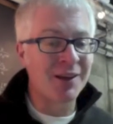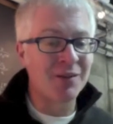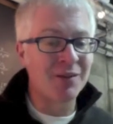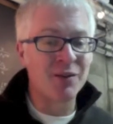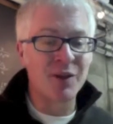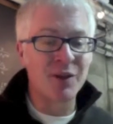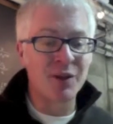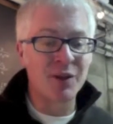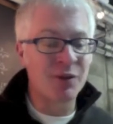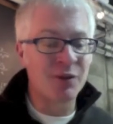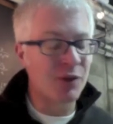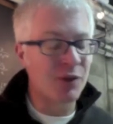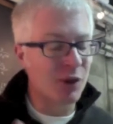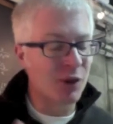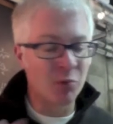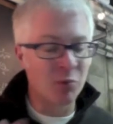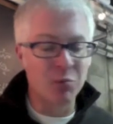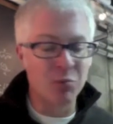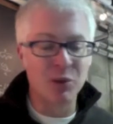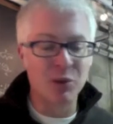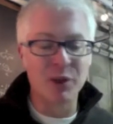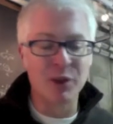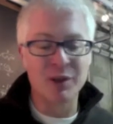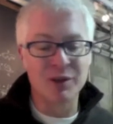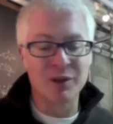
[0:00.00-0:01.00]
And
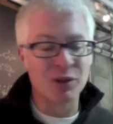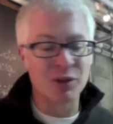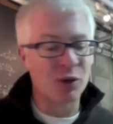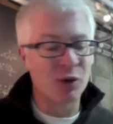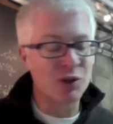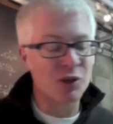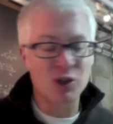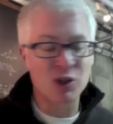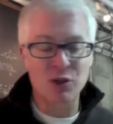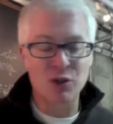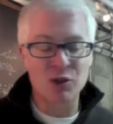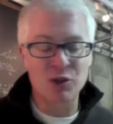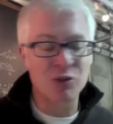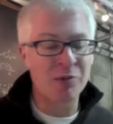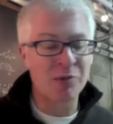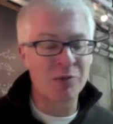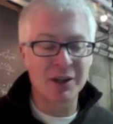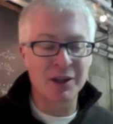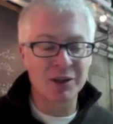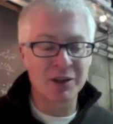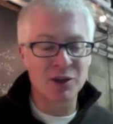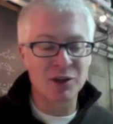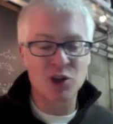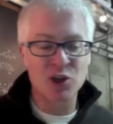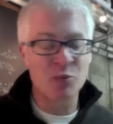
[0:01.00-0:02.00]
they'll, so you
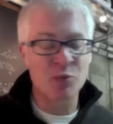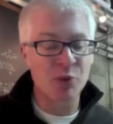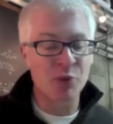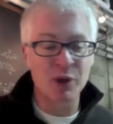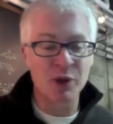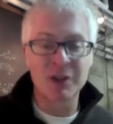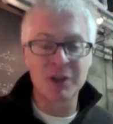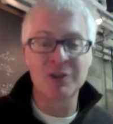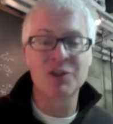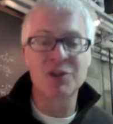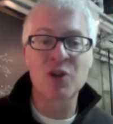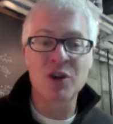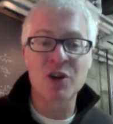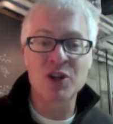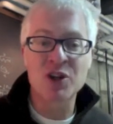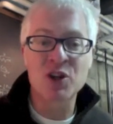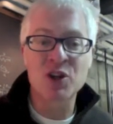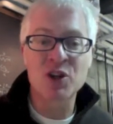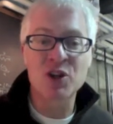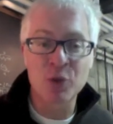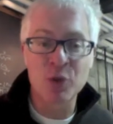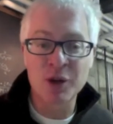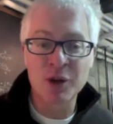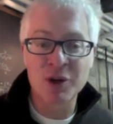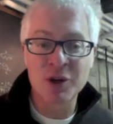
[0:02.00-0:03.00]
might get a spring that's all
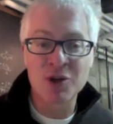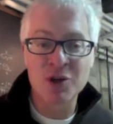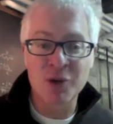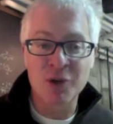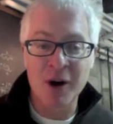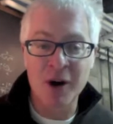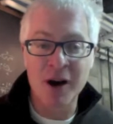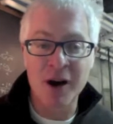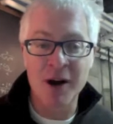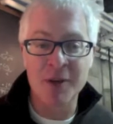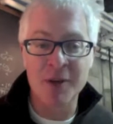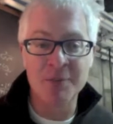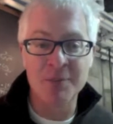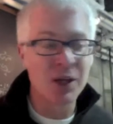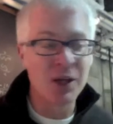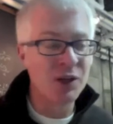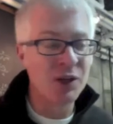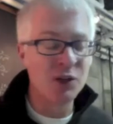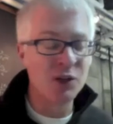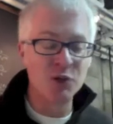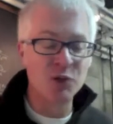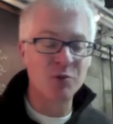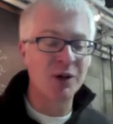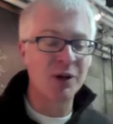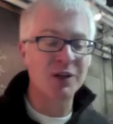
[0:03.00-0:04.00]
Swedish rye.
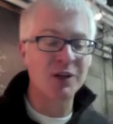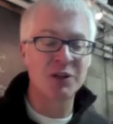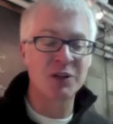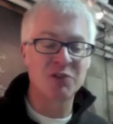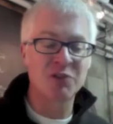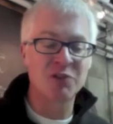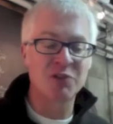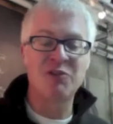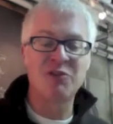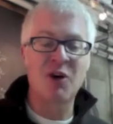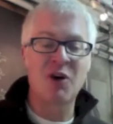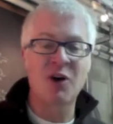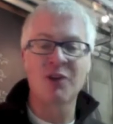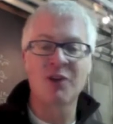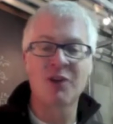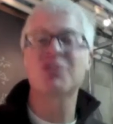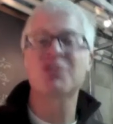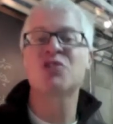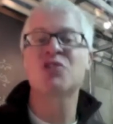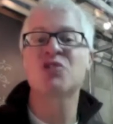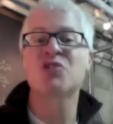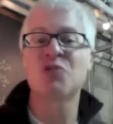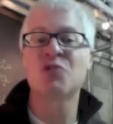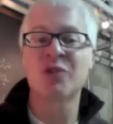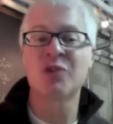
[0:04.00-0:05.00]
You might get a fall
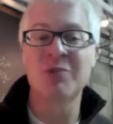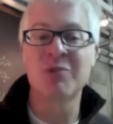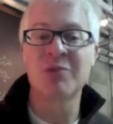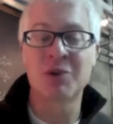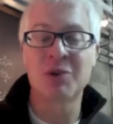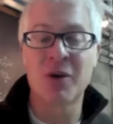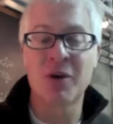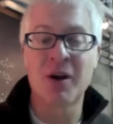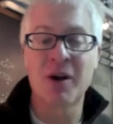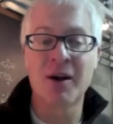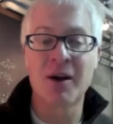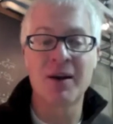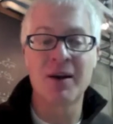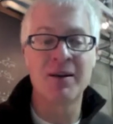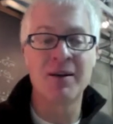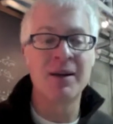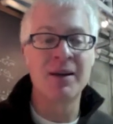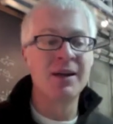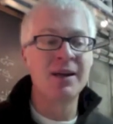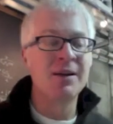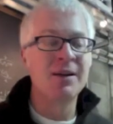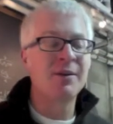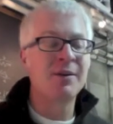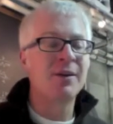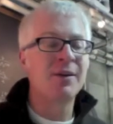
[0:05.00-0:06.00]
that's German rye,
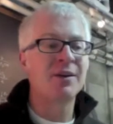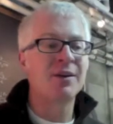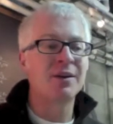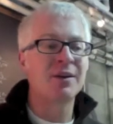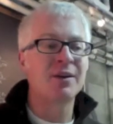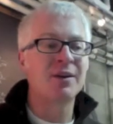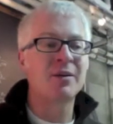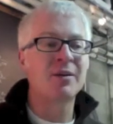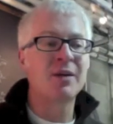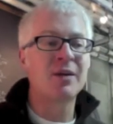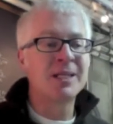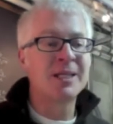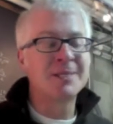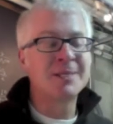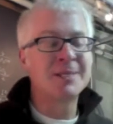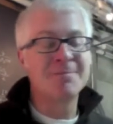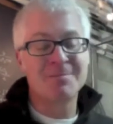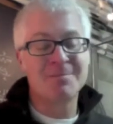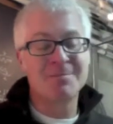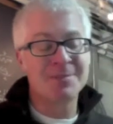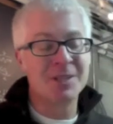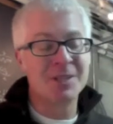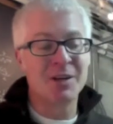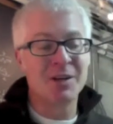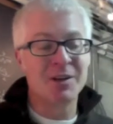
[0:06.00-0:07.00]
and
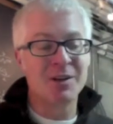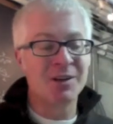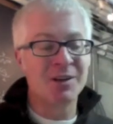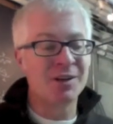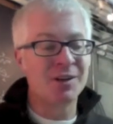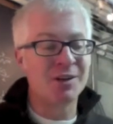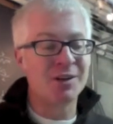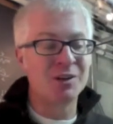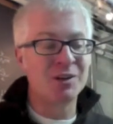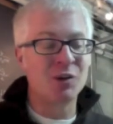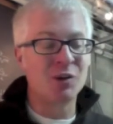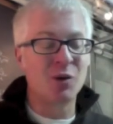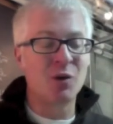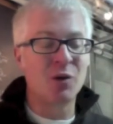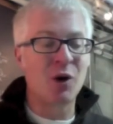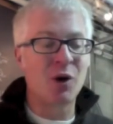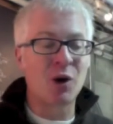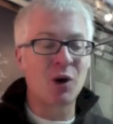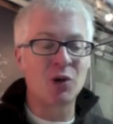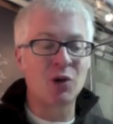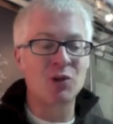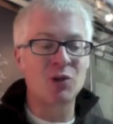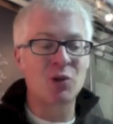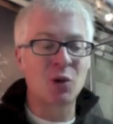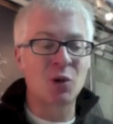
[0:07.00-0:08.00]

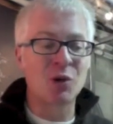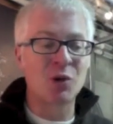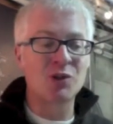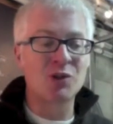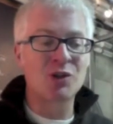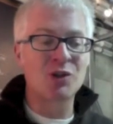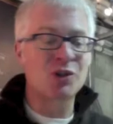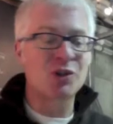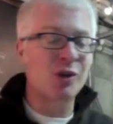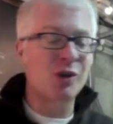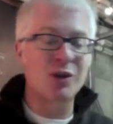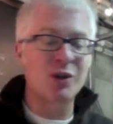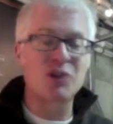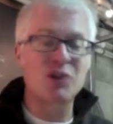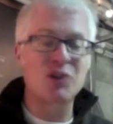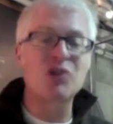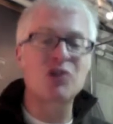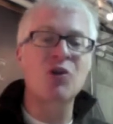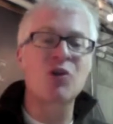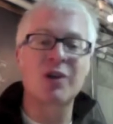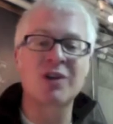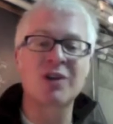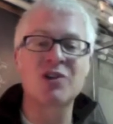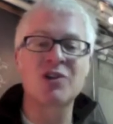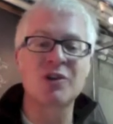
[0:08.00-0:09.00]
our goal is to try to
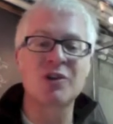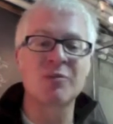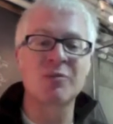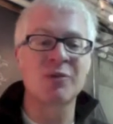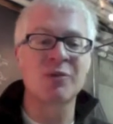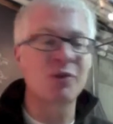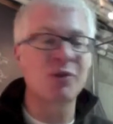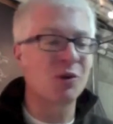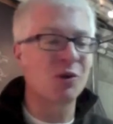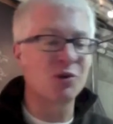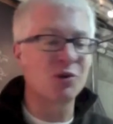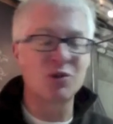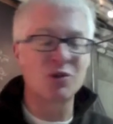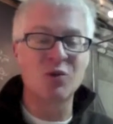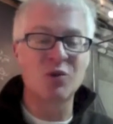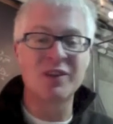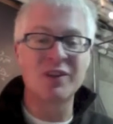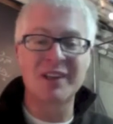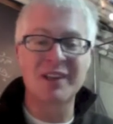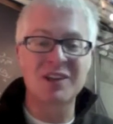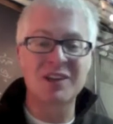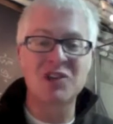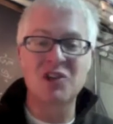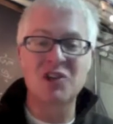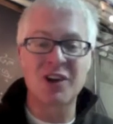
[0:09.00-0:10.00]
showcase some of those. And when
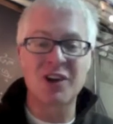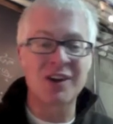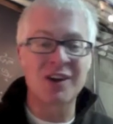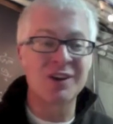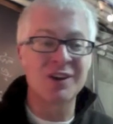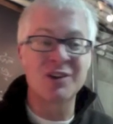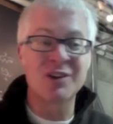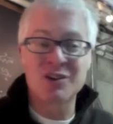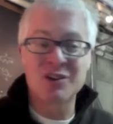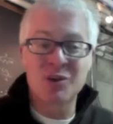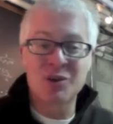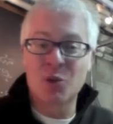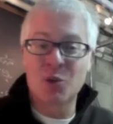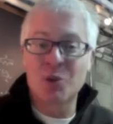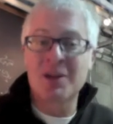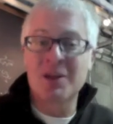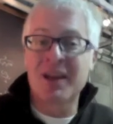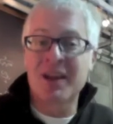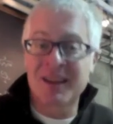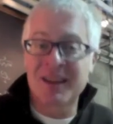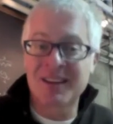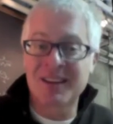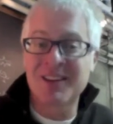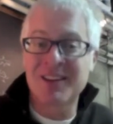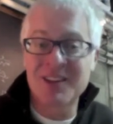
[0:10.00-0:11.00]
they change, we got
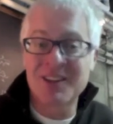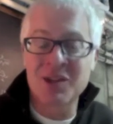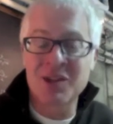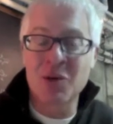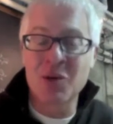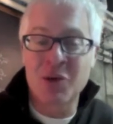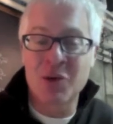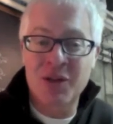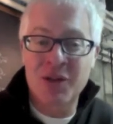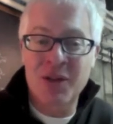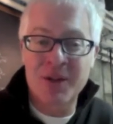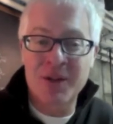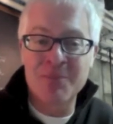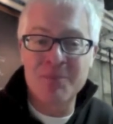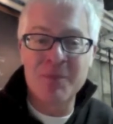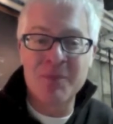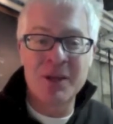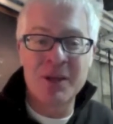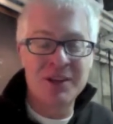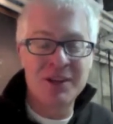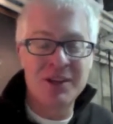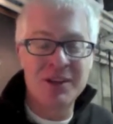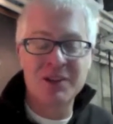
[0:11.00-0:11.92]
to deal with that.